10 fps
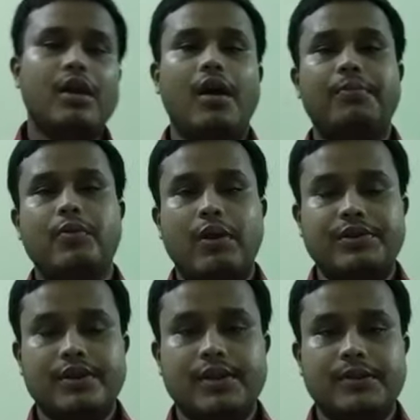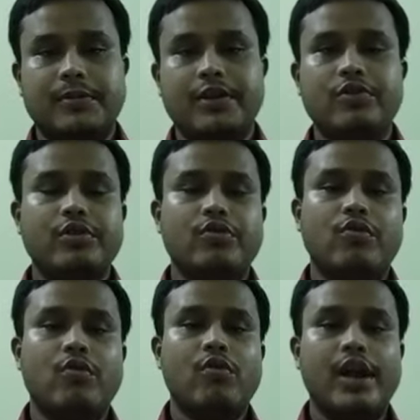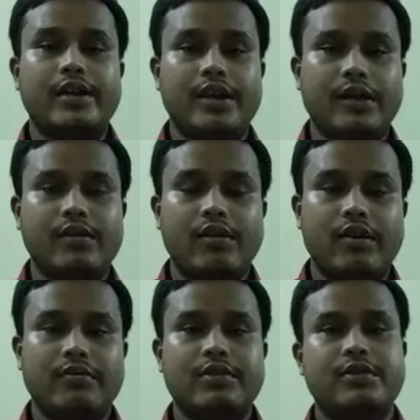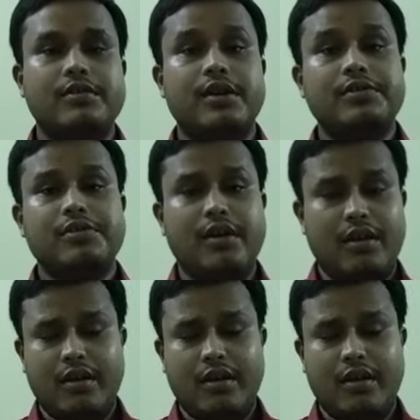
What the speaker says: after watching this video, you go and take your revision test,